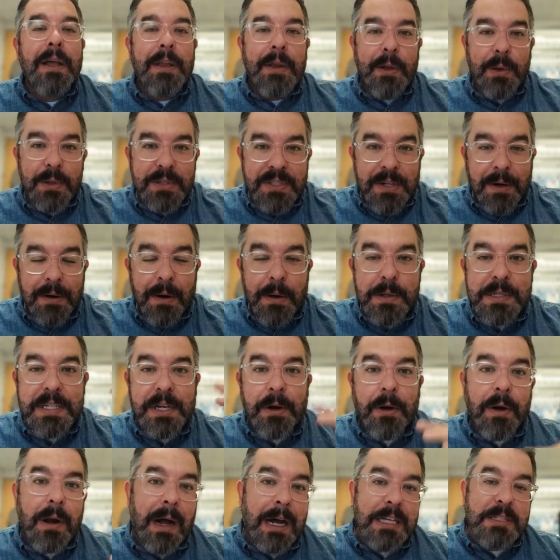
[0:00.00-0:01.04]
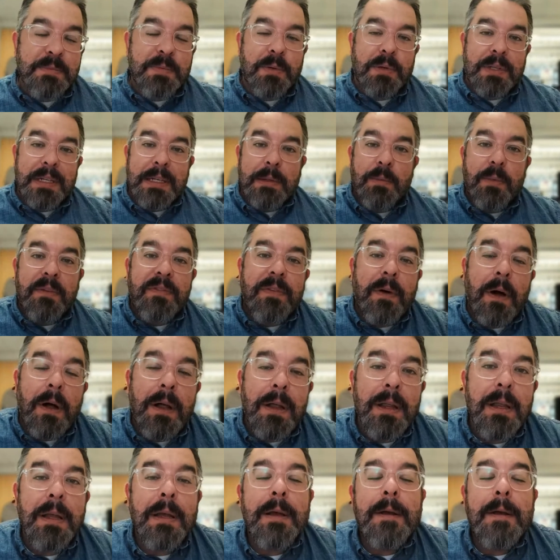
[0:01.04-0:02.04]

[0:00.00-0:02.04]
you'll start noticing your cost per lead would fall.